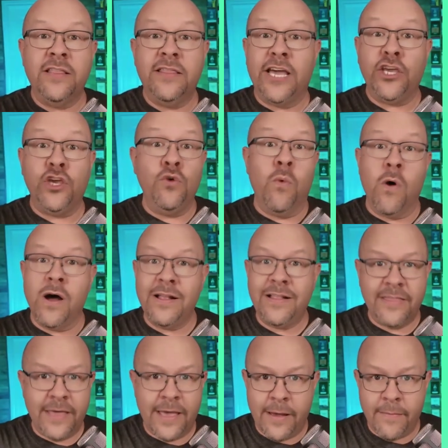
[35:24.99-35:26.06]
that you
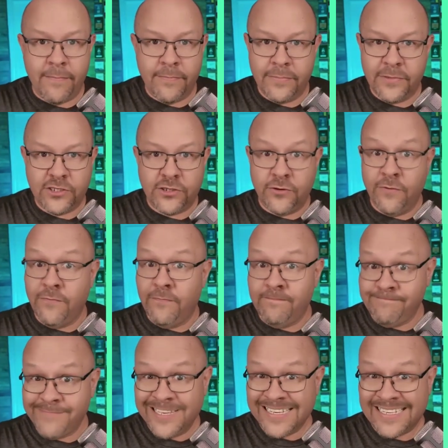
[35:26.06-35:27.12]
want them to
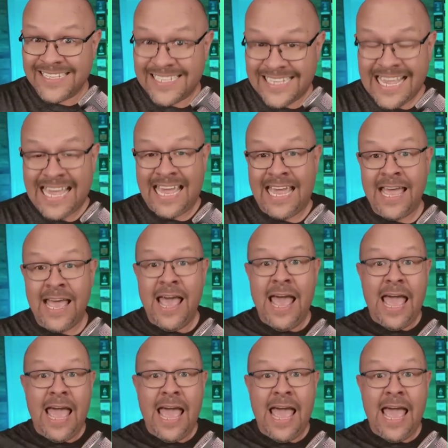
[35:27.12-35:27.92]
see.